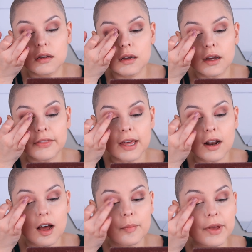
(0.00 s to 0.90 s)
God, that
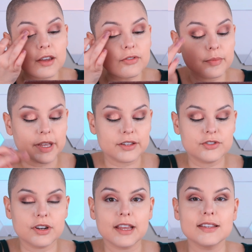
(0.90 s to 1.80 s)
hot pink from
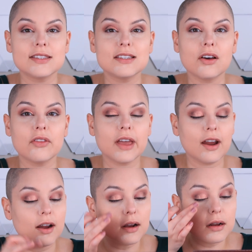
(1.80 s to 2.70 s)
yesterday is still
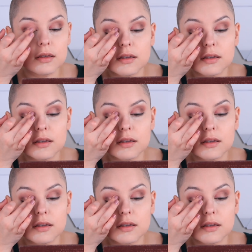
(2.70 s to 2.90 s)
there.